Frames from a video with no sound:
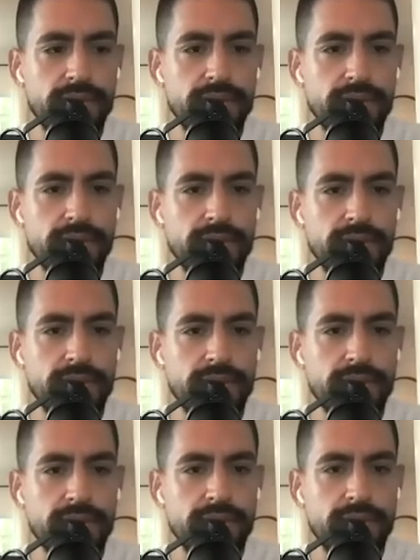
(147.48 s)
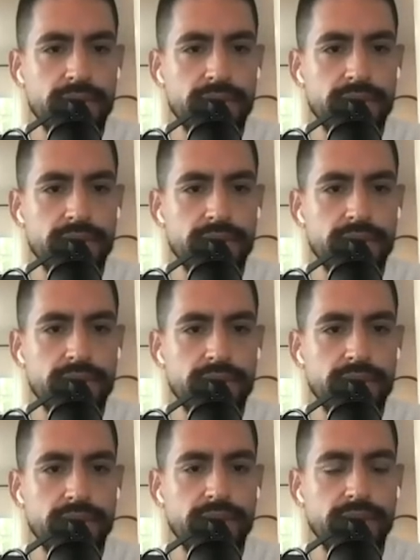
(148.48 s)

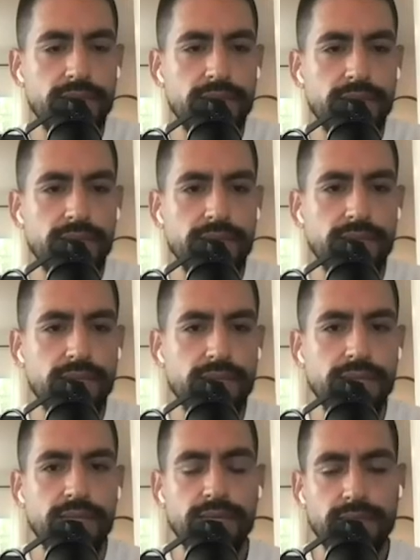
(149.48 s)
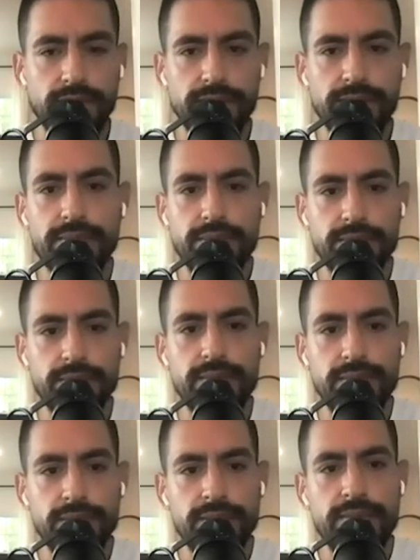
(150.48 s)

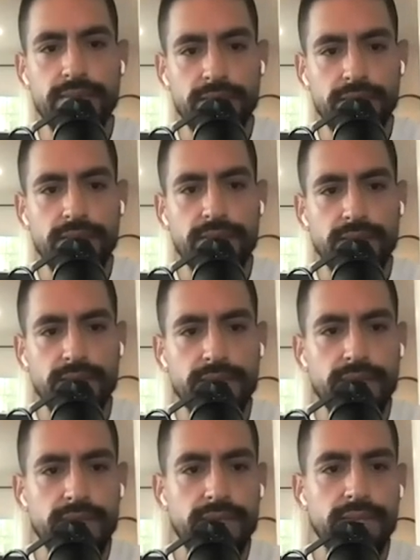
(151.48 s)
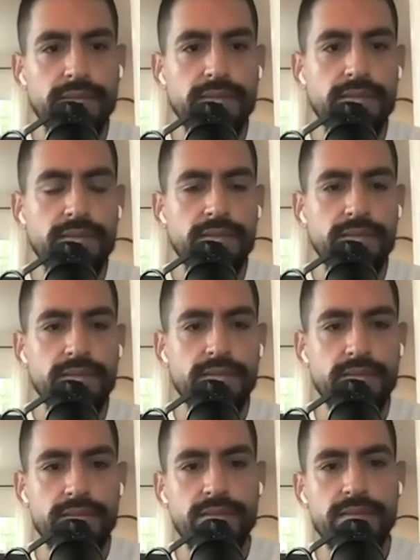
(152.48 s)

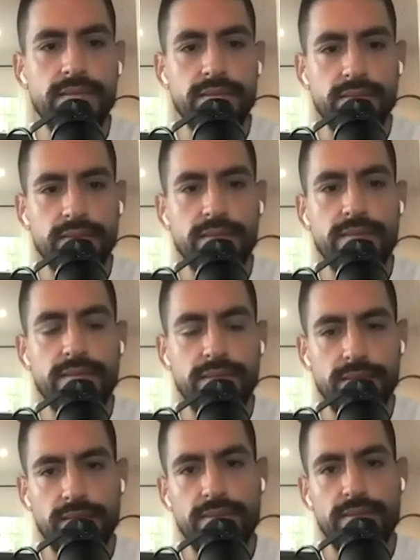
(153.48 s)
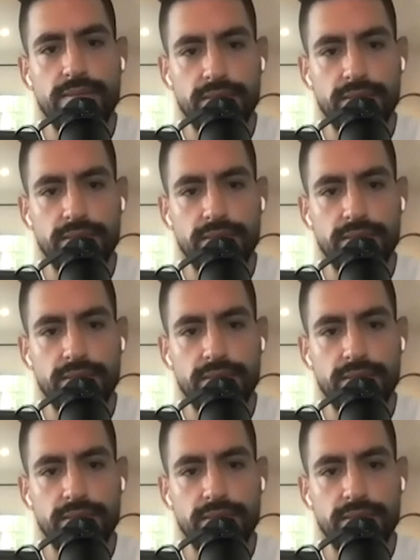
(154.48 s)
(silent)